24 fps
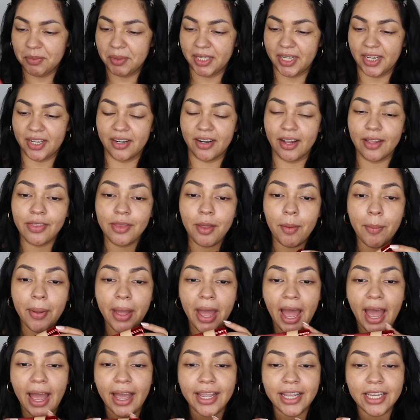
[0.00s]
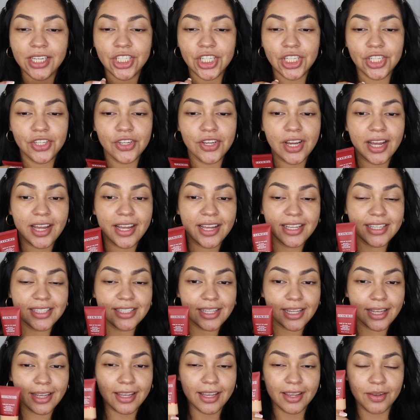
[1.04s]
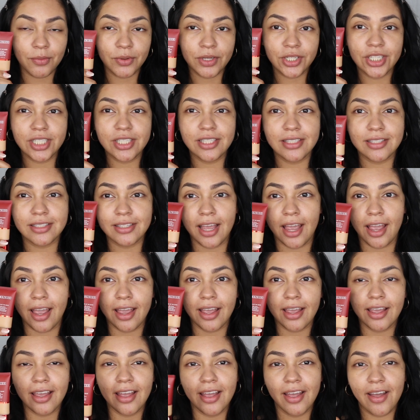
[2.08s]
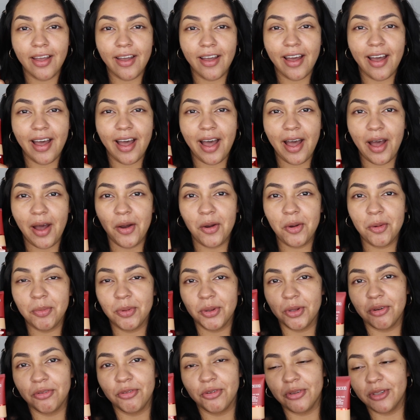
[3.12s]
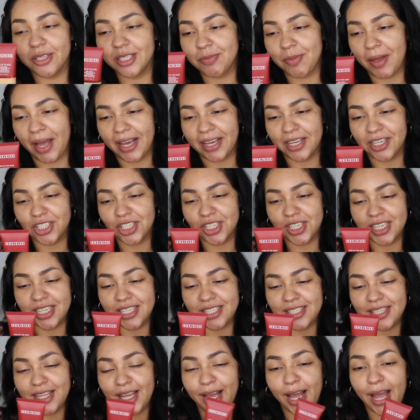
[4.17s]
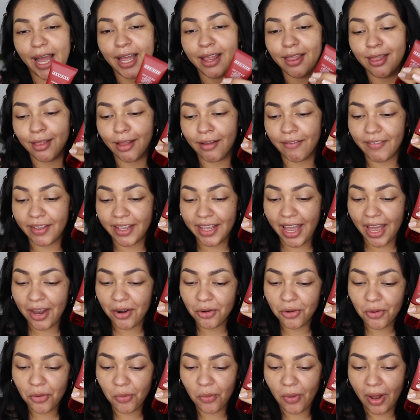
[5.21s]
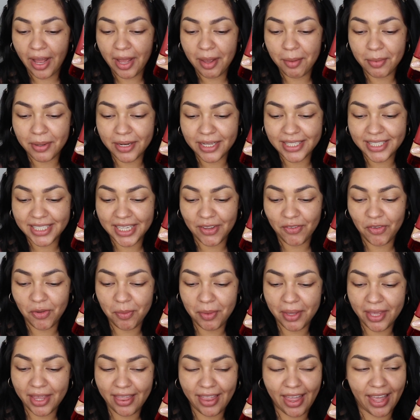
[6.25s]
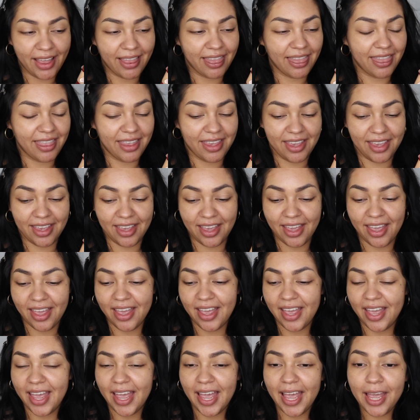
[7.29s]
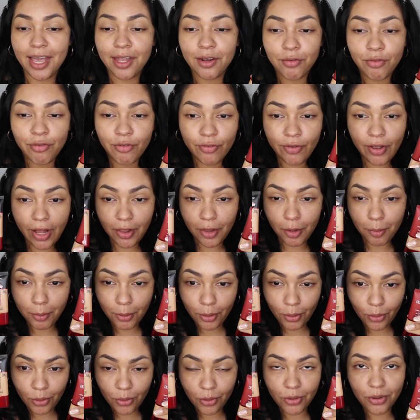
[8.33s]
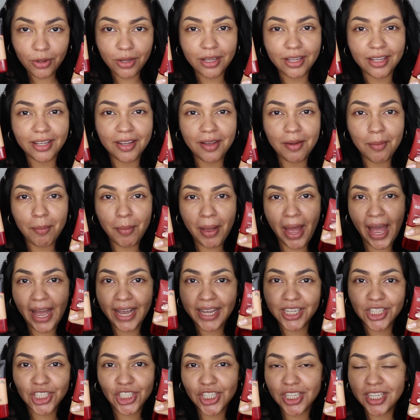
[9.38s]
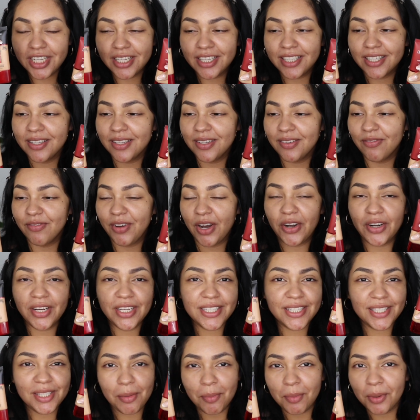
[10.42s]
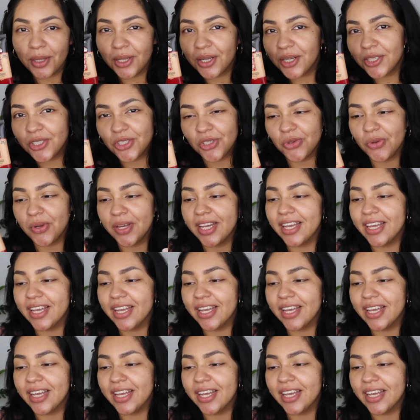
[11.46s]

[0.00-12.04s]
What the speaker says: Oh my God, the packaging, you guys, like can we just say how beautiful this packaging is? Like I love it. I don't know why, but it's giving me like the Infallible packaging, very similar to